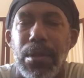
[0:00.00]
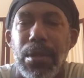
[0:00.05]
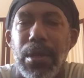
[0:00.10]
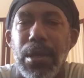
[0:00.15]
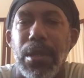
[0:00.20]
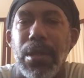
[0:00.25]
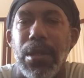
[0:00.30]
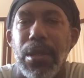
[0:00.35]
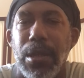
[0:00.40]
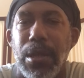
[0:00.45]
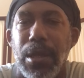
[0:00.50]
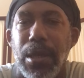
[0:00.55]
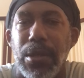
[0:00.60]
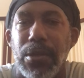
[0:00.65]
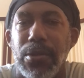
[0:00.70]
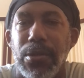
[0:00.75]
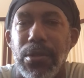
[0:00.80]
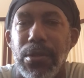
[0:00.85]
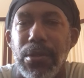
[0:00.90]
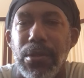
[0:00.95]
in
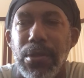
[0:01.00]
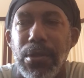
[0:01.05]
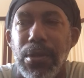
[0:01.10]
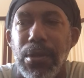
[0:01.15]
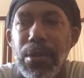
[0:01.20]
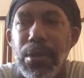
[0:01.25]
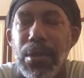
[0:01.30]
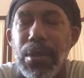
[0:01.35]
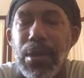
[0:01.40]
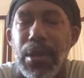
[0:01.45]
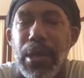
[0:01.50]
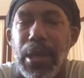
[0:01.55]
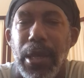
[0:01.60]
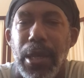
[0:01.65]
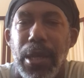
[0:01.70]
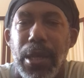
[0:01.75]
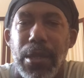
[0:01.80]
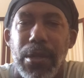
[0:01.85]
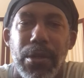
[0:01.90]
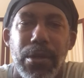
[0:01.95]
litigation,
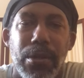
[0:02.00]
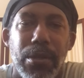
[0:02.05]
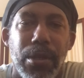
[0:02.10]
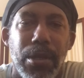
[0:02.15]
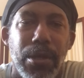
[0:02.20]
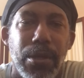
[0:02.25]
and